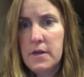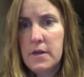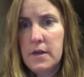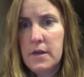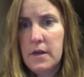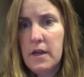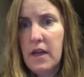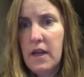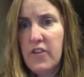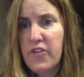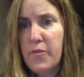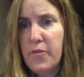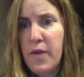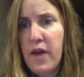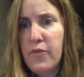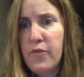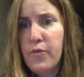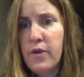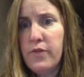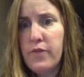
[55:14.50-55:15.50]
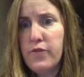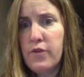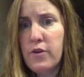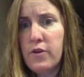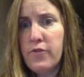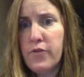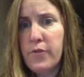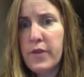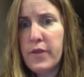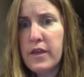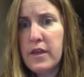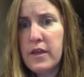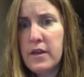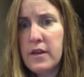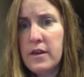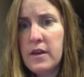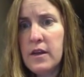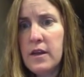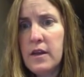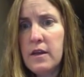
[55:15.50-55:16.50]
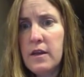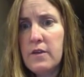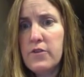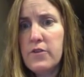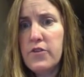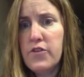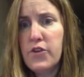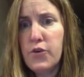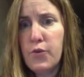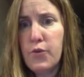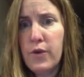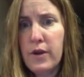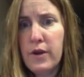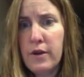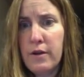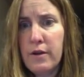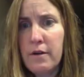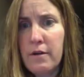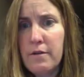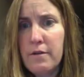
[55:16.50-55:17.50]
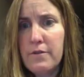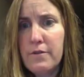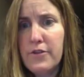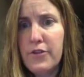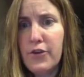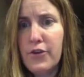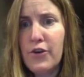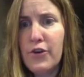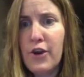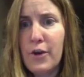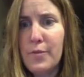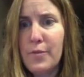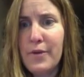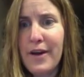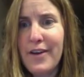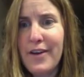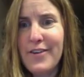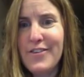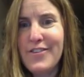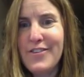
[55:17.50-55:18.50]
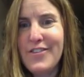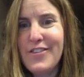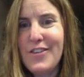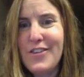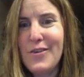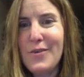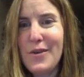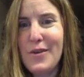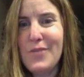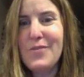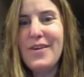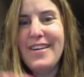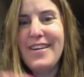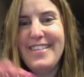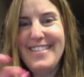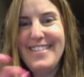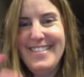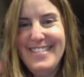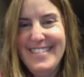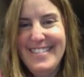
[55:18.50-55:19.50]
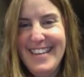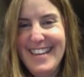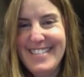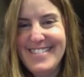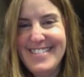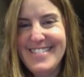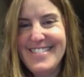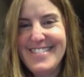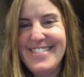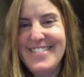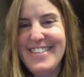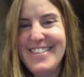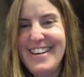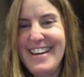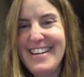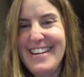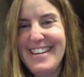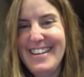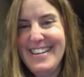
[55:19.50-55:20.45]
Okay, it's the pathway of urine from the kidney to the ureter, to the urinary bladder, to the urethra. Yes, you got it.